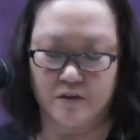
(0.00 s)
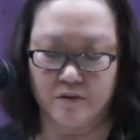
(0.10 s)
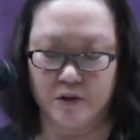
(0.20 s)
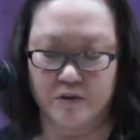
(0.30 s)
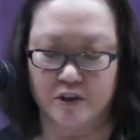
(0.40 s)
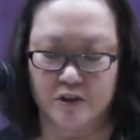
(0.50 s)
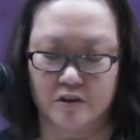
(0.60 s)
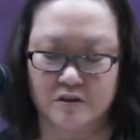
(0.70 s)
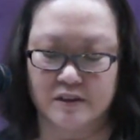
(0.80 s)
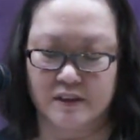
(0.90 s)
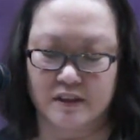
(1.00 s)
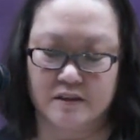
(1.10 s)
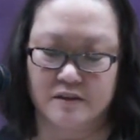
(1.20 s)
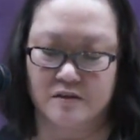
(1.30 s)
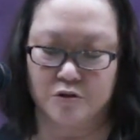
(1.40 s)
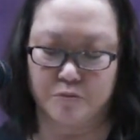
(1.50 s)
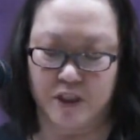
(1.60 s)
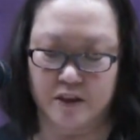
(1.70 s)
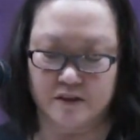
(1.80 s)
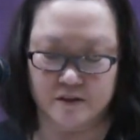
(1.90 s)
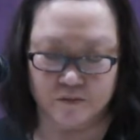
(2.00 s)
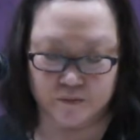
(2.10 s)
We were no-sex soulmates.